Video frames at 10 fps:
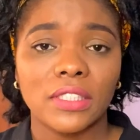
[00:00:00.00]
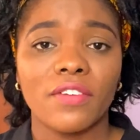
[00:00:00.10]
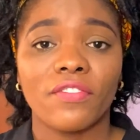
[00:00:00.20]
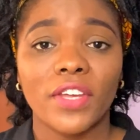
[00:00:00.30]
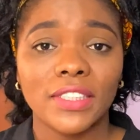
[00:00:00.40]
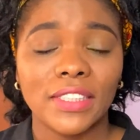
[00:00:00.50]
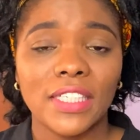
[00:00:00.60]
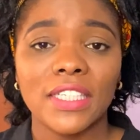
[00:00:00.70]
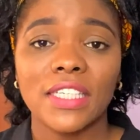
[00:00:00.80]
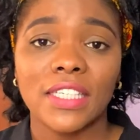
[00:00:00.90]

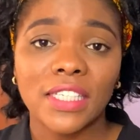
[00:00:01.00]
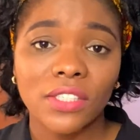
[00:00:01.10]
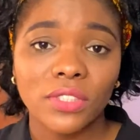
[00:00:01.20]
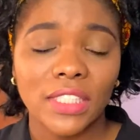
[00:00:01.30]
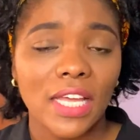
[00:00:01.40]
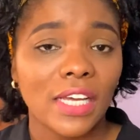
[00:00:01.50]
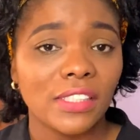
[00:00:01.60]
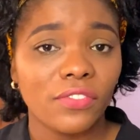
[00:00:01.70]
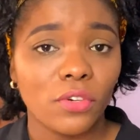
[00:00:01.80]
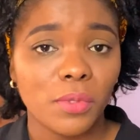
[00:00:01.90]
Firstly, it kills the
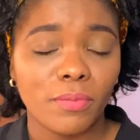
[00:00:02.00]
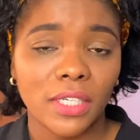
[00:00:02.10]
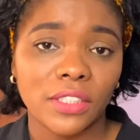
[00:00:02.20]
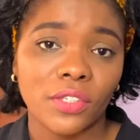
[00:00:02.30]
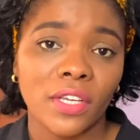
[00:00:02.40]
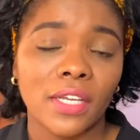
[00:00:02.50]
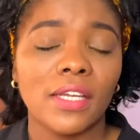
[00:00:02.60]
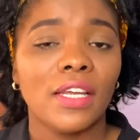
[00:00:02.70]
acne-forming bacteria,